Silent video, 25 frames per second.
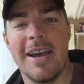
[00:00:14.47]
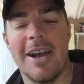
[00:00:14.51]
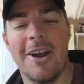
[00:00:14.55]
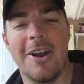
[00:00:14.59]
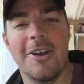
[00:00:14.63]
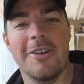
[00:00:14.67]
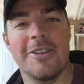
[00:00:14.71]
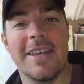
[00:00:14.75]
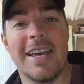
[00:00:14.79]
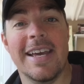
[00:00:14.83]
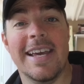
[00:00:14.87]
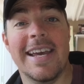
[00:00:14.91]
I
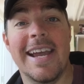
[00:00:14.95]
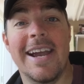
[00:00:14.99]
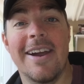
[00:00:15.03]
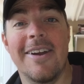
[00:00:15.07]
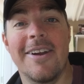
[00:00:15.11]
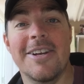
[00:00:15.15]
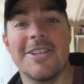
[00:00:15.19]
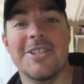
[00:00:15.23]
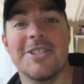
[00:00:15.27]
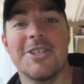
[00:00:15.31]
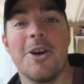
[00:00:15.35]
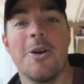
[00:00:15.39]
heard that
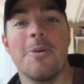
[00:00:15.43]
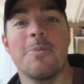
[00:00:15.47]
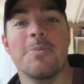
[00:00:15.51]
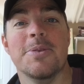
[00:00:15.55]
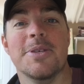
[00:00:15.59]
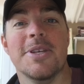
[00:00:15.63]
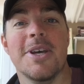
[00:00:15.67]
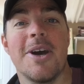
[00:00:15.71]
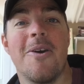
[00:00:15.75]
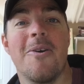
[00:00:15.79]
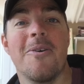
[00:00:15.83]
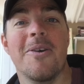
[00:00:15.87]
Carrie Job
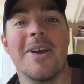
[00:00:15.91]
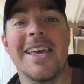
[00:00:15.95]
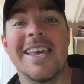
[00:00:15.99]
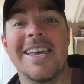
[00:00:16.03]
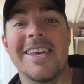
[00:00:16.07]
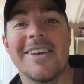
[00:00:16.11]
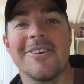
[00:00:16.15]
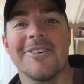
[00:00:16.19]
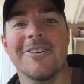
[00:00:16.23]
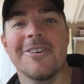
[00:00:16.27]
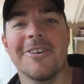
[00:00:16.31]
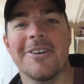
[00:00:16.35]
song,
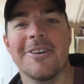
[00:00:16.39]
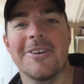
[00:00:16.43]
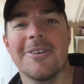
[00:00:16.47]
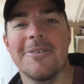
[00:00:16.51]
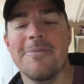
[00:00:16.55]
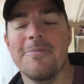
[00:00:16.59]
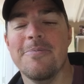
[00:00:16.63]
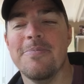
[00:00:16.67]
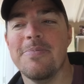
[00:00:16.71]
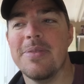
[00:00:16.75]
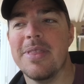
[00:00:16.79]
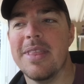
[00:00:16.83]
Healer,
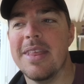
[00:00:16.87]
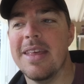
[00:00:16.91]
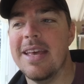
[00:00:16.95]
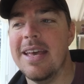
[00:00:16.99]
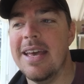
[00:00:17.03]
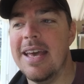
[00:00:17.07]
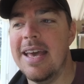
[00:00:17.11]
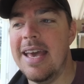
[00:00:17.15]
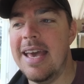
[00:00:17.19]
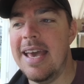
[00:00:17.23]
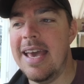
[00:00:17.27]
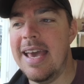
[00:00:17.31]

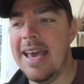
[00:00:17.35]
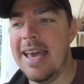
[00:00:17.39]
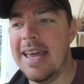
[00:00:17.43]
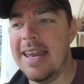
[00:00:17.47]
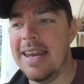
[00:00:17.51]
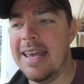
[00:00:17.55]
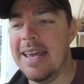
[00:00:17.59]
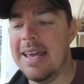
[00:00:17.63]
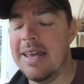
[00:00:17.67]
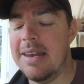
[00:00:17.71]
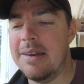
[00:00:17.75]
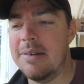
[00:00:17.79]
and